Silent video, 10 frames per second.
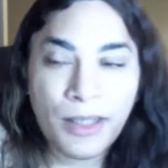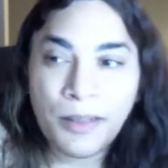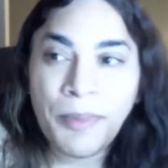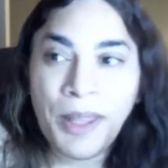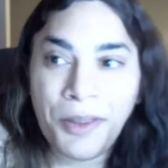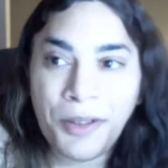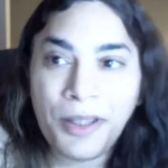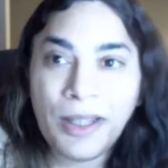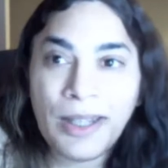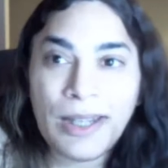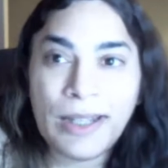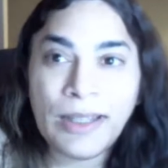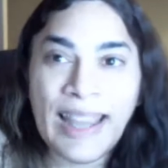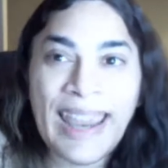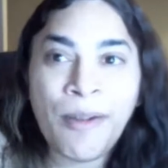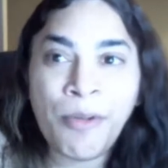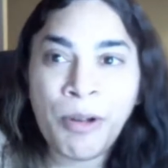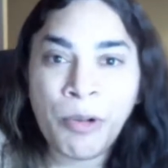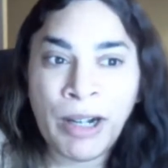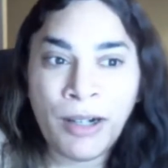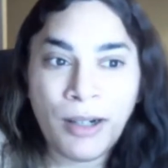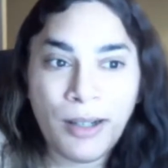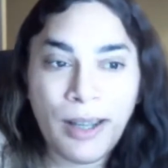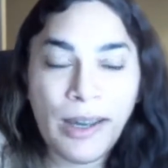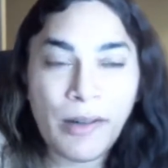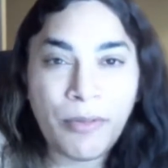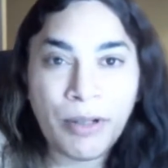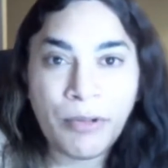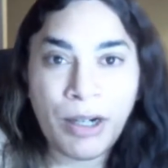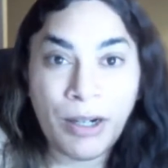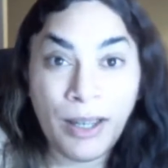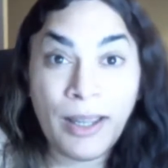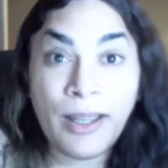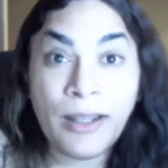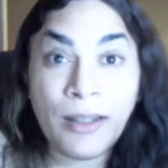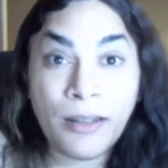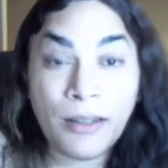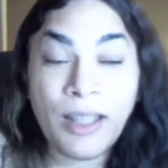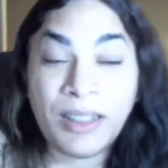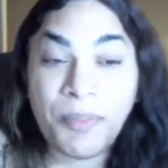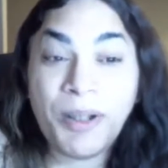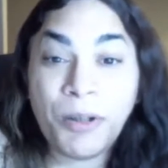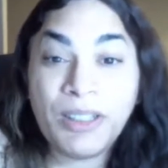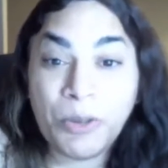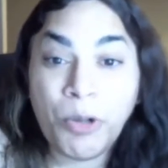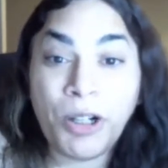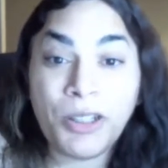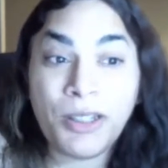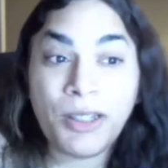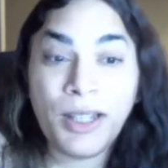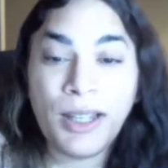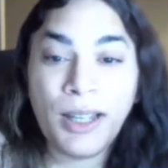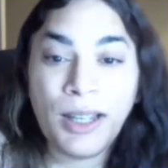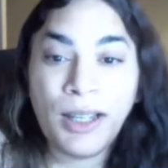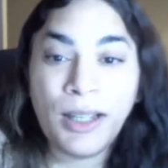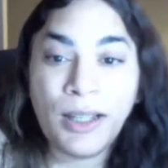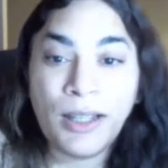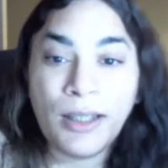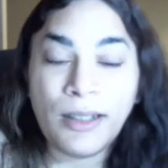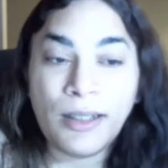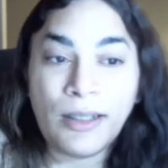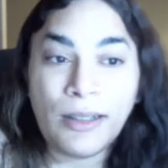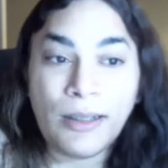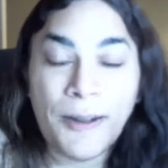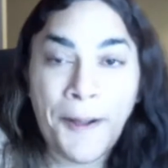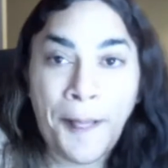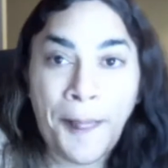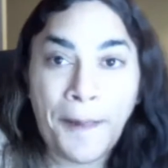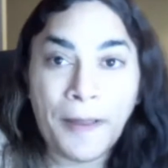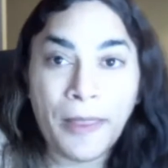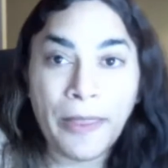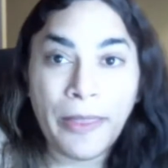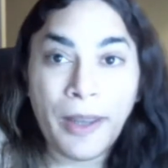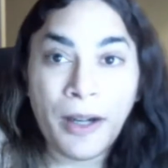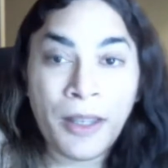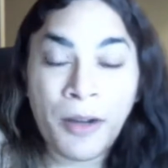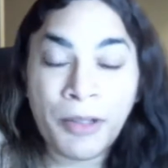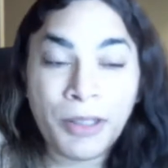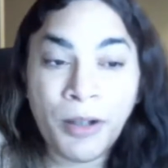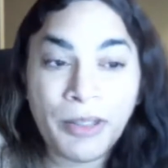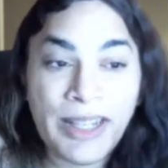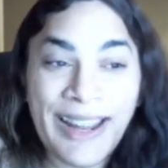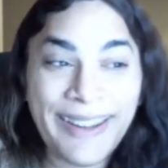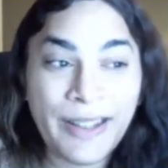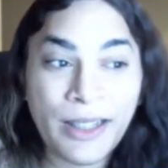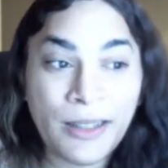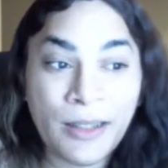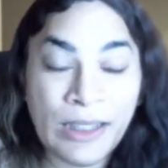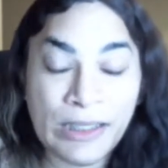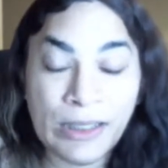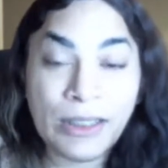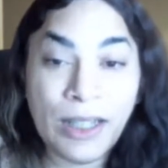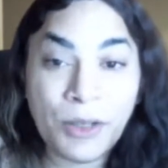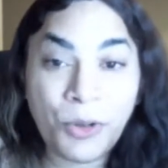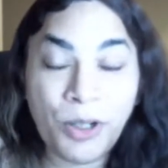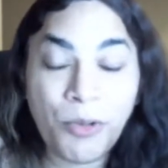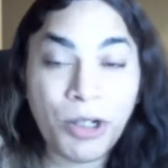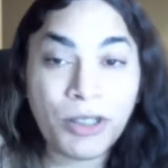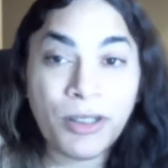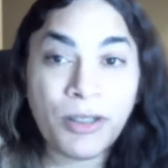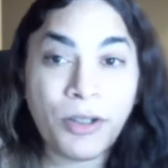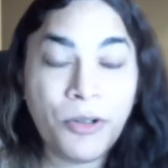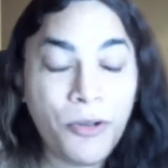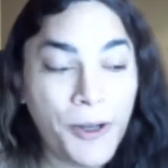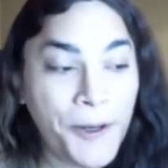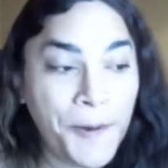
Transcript: method is everywhere, and that's because it works. There is no denying that it actually works. So